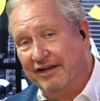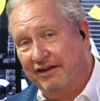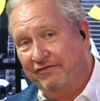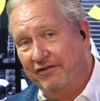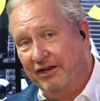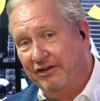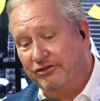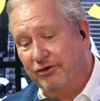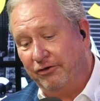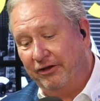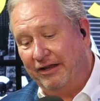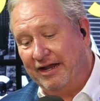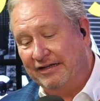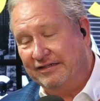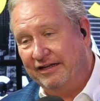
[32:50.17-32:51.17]
this stuff and
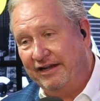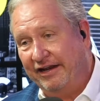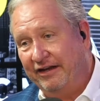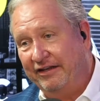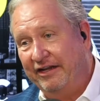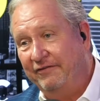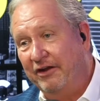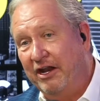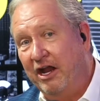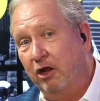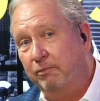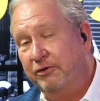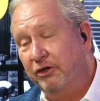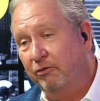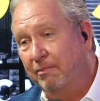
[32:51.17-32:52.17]
internalize it, it'll even
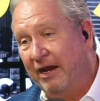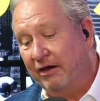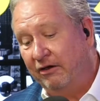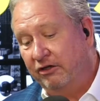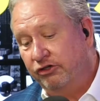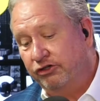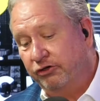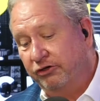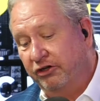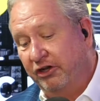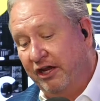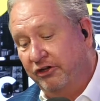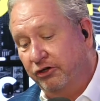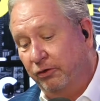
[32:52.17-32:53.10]
help your marriage or your,